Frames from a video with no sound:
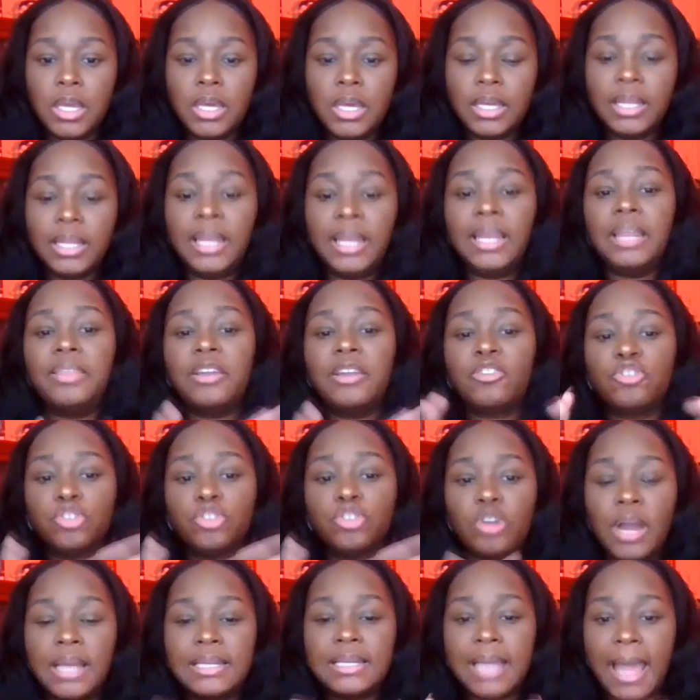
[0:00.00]

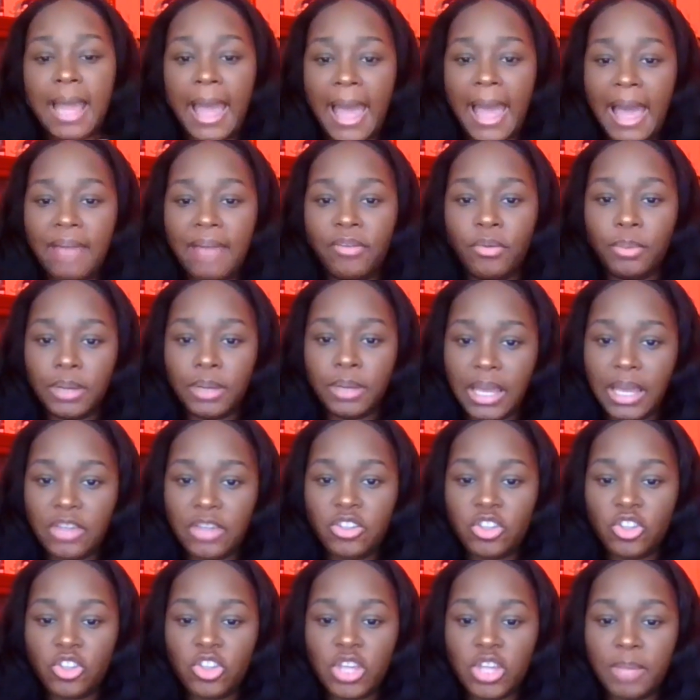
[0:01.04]
to have a
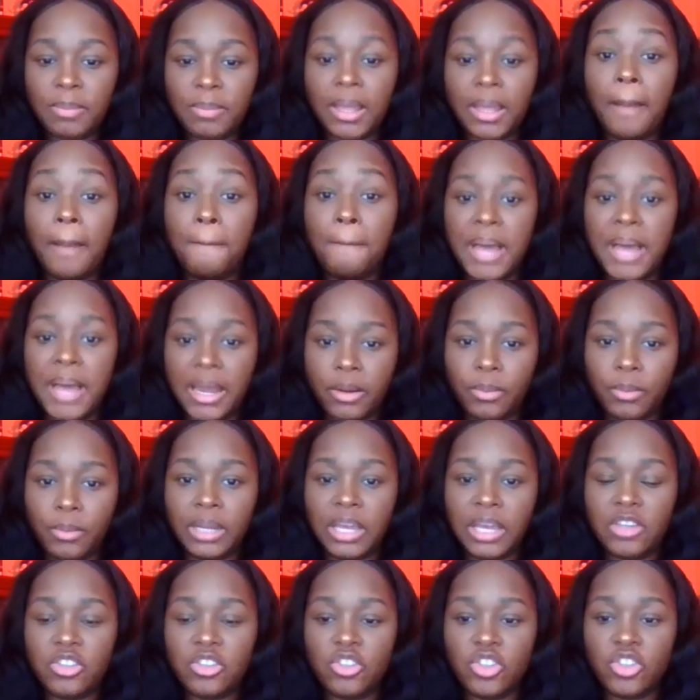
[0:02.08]
relationship, like a better
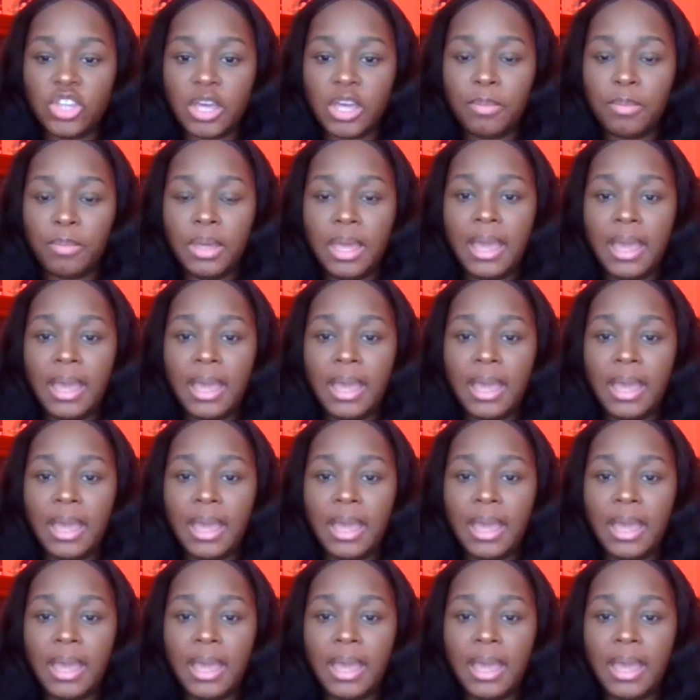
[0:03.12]
relationship,